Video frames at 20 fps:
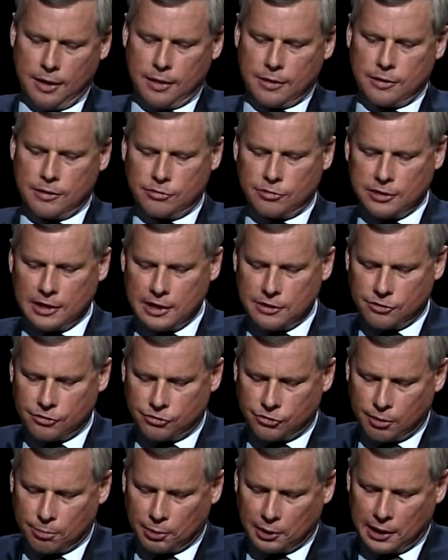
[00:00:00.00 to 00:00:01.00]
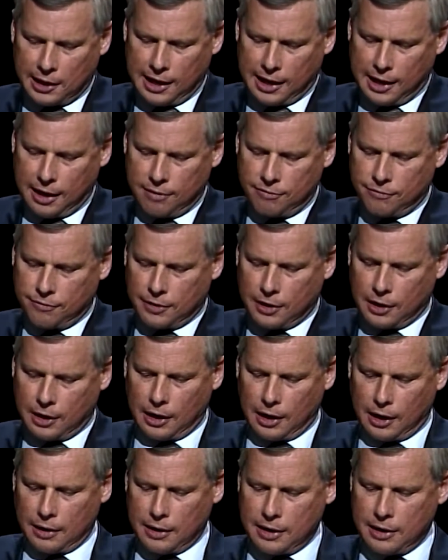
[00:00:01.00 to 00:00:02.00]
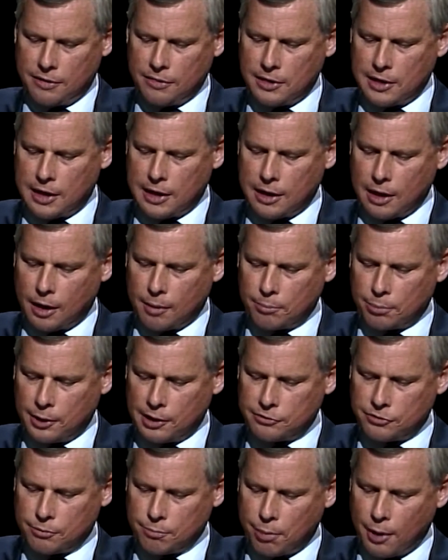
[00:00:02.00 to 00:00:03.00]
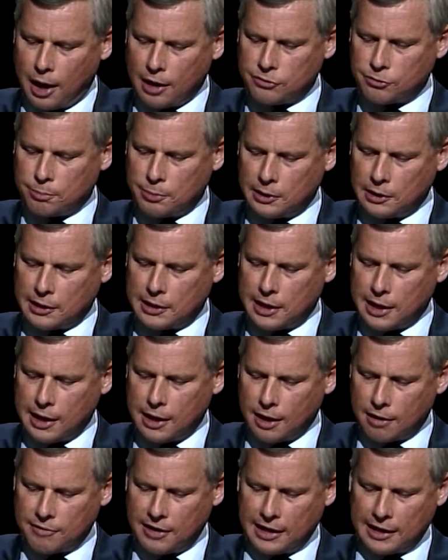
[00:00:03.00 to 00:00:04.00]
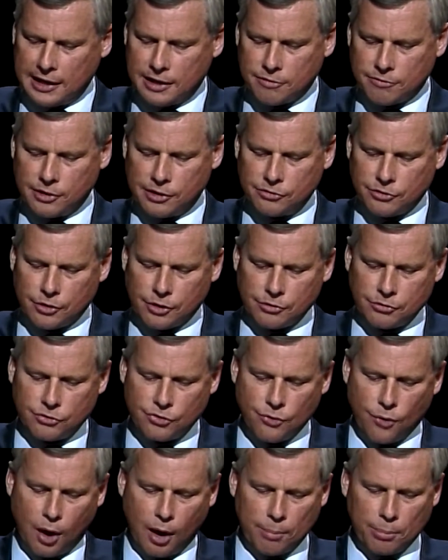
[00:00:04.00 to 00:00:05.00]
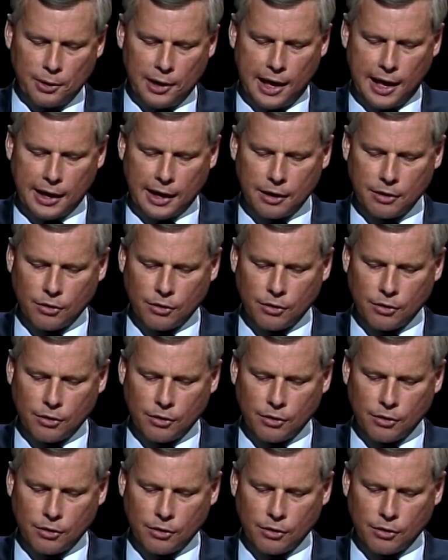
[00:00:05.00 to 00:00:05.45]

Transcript: this leads us to believe in the unpleasant possibility of alien visitors to our planet,